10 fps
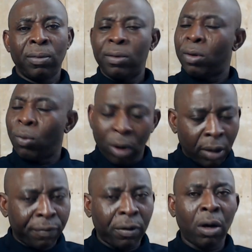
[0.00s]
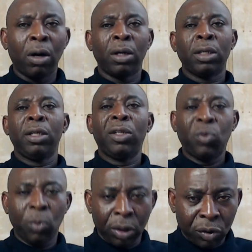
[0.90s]
The Word of God is
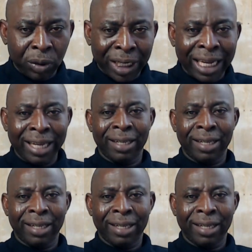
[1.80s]
what you need.